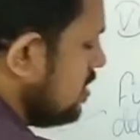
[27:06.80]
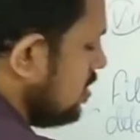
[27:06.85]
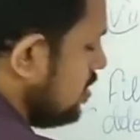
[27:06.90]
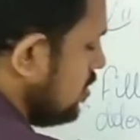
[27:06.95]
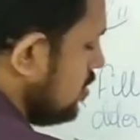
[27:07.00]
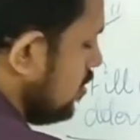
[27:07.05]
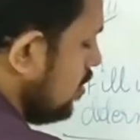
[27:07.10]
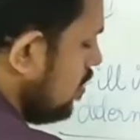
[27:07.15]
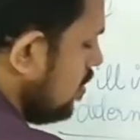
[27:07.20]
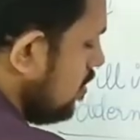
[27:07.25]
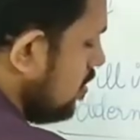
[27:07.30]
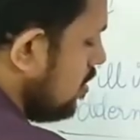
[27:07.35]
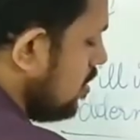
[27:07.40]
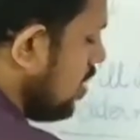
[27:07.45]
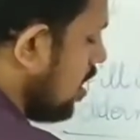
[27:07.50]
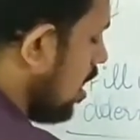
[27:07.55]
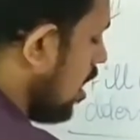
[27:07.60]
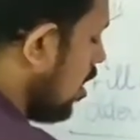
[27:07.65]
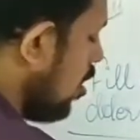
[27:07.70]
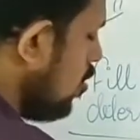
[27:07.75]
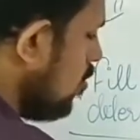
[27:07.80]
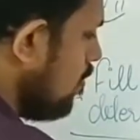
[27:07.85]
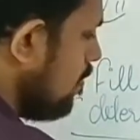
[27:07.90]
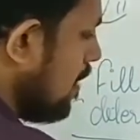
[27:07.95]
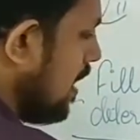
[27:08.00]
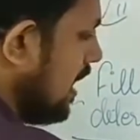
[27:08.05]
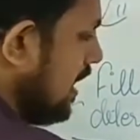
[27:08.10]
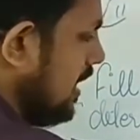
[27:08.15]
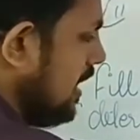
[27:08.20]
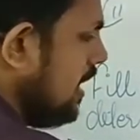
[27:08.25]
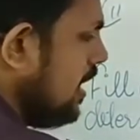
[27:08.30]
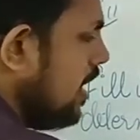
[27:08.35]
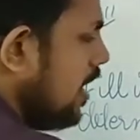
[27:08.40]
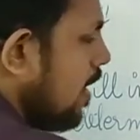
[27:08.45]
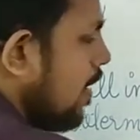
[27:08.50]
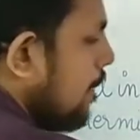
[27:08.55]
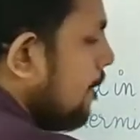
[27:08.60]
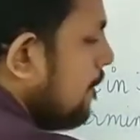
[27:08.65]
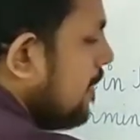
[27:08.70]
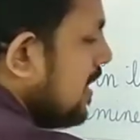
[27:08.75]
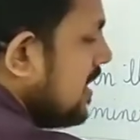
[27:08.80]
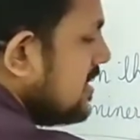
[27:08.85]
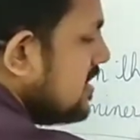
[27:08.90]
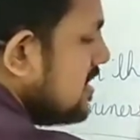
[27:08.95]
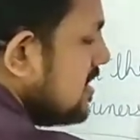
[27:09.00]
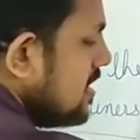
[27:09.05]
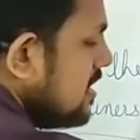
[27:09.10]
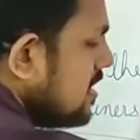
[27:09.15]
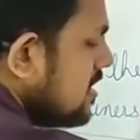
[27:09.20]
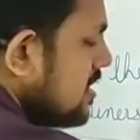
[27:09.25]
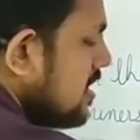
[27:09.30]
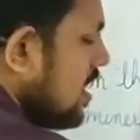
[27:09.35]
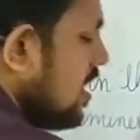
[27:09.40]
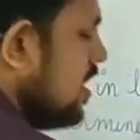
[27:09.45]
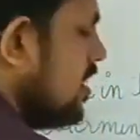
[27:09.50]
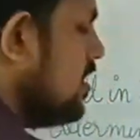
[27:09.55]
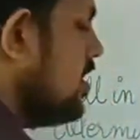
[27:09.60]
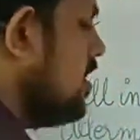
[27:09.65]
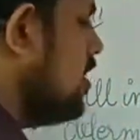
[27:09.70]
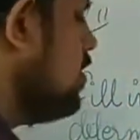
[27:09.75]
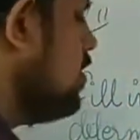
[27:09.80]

So how many places did